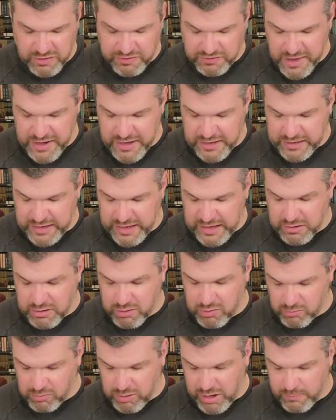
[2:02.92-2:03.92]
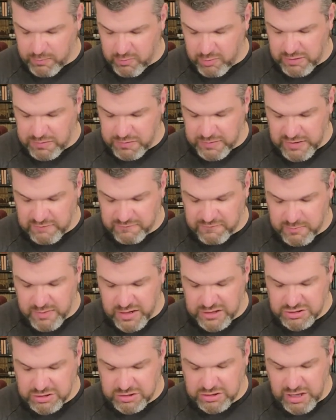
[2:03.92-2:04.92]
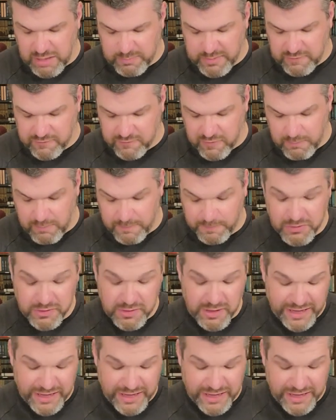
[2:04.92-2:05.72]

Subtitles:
authenticate and corroborate the information coming from,